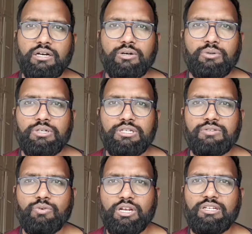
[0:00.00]
who is
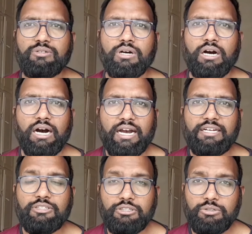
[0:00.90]
willing to hire
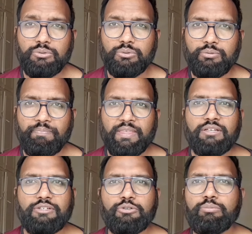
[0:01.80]
you,
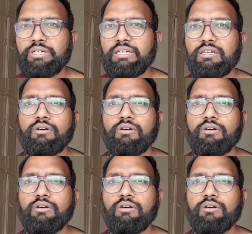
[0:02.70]
you may